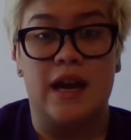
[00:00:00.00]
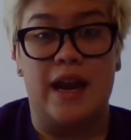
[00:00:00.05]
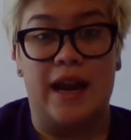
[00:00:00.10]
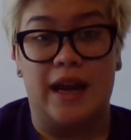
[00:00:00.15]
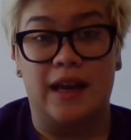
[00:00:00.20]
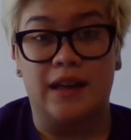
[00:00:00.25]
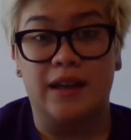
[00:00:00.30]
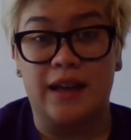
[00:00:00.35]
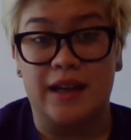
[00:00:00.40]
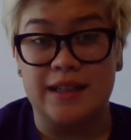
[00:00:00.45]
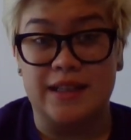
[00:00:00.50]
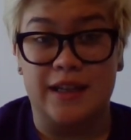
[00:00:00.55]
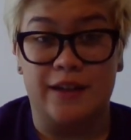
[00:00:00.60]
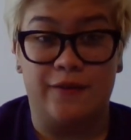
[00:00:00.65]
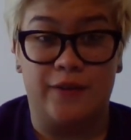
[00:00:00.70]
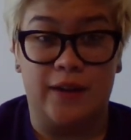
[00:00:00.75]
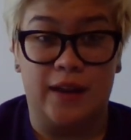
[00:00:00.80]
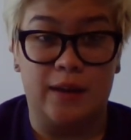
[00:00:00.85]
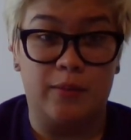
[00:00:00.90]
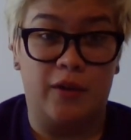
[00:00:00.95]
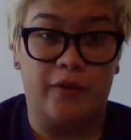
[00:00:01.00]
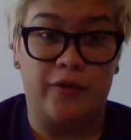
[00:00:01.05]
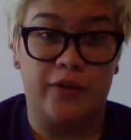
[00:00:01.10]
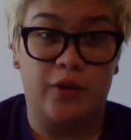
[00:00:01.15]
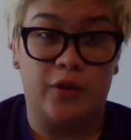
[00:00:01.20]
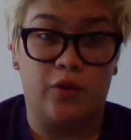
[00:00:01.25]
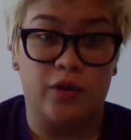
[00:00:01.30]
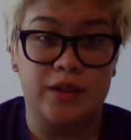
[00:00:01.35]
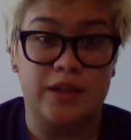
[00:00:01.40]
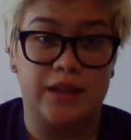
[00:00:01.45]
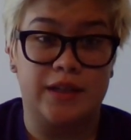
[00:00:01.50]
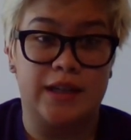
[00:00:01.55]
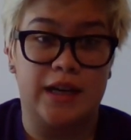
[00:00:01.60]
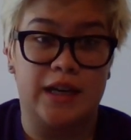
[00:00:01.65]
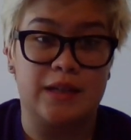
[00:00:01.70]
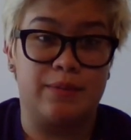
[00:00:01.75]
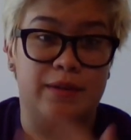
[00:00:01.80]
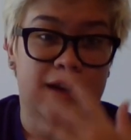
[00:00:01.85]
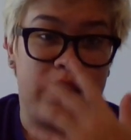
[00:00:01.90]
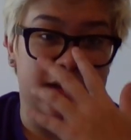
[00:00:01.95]
analyze the development over the course of the
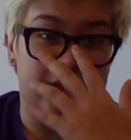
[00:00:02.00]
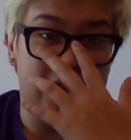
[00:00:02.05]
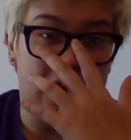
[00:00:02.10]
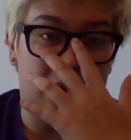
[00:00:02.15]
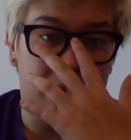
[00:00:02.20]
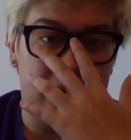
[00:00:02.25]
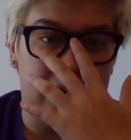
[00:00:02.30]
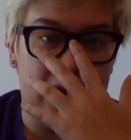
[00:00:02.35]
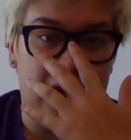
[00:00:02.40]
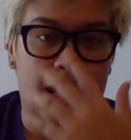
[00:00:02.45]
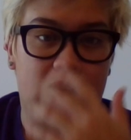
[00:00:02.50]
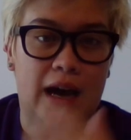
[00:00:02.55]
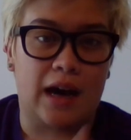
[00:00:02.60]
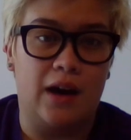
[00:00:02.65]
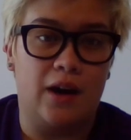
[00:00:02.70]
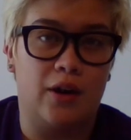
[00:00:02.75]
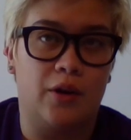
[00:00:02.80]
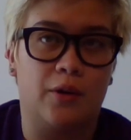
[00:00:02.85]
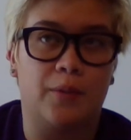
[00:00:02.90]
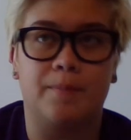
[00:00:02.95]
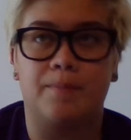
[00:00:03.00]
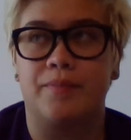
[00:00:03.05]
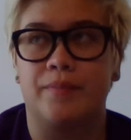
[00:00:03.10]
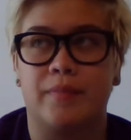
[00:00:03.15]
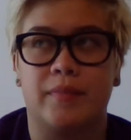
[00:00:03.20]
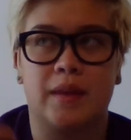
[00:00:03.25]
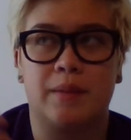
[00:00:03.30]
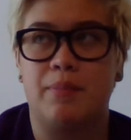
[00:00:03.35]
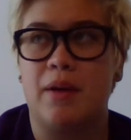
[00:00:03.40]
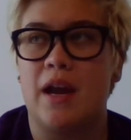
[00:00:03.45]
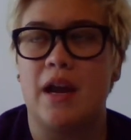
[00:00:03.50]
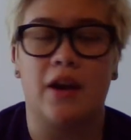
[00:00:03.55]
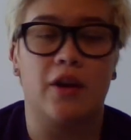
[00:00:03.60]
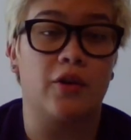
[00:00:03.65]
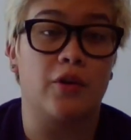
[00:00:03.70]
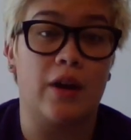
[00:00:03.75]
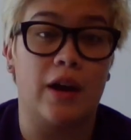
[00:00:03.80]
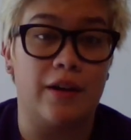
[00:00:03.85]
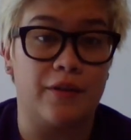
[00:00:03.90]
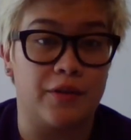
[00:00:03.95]
text, but now tell me how
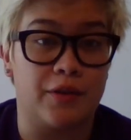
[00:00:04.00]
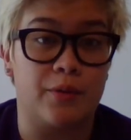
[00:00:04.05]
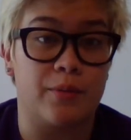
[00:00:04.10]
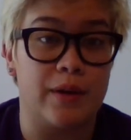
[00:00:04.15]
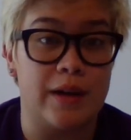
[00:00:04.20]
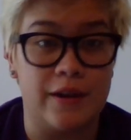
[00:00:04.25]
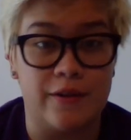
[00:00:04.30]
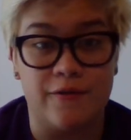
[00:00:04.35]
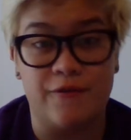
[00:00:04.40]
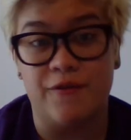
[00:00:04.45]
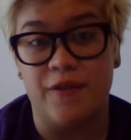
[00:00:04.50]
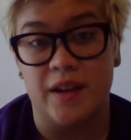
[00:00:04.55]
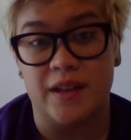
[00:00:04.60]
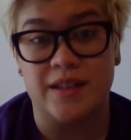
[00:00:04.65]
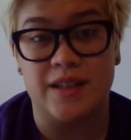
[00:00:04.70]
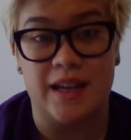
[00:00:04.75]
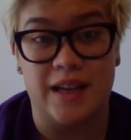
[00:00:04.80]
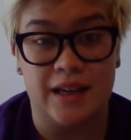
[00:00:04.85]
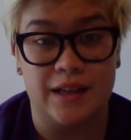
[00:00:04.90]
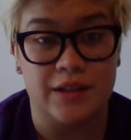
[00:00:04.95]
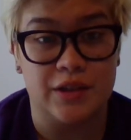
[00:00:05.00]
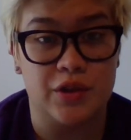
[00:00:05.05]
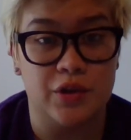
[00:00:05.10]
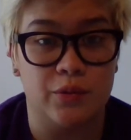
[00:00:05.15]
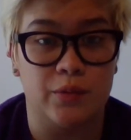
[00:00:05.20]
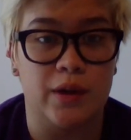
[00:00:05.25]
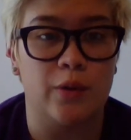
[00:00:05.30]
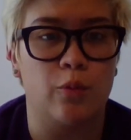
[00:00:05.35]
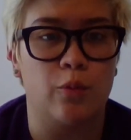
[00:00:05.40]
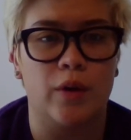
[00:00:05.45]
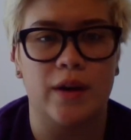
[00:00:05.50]
paragraph 3 fits into it.